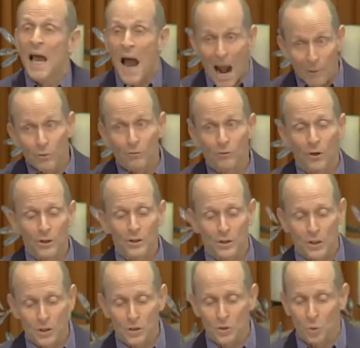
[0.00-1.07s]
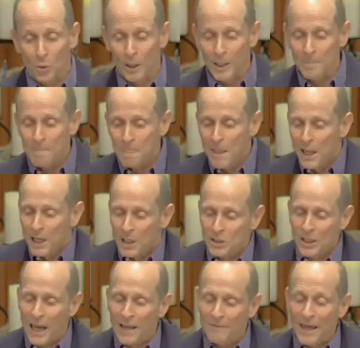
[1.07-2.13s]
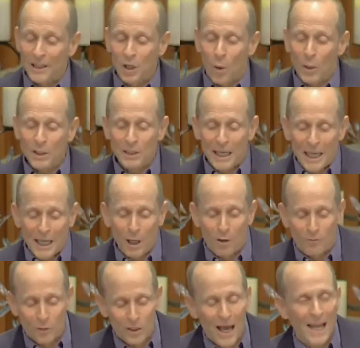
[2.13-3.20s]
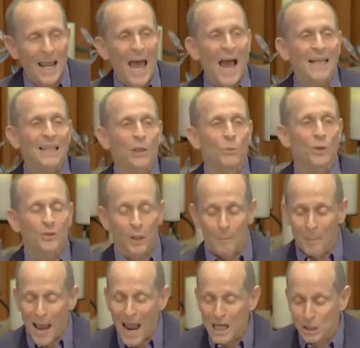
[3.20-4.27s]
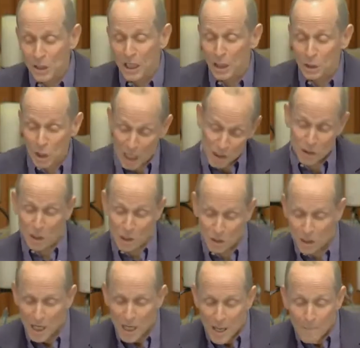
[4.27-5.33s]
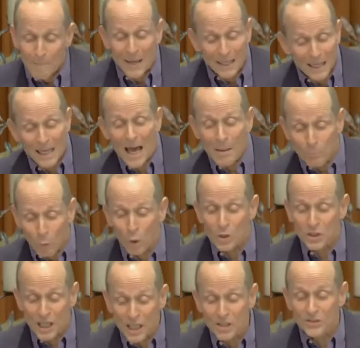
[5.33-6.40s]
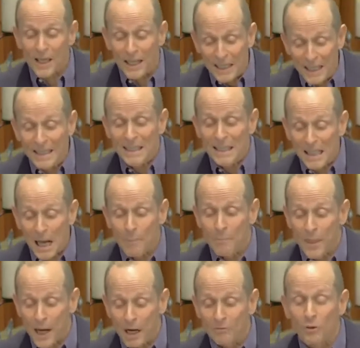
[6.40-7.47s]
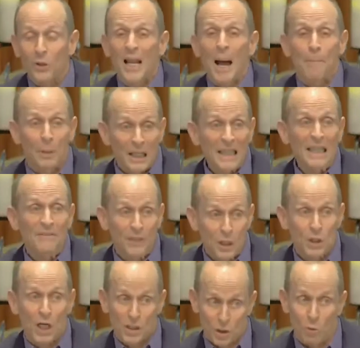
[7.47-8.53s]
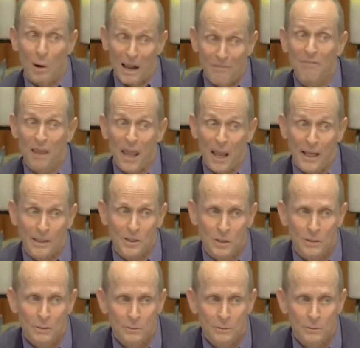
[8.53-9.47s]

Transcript: I referred to this story, saying that going to hell for not acting with compassion and justice made a lot more sense than ending up there for not believing just the right things.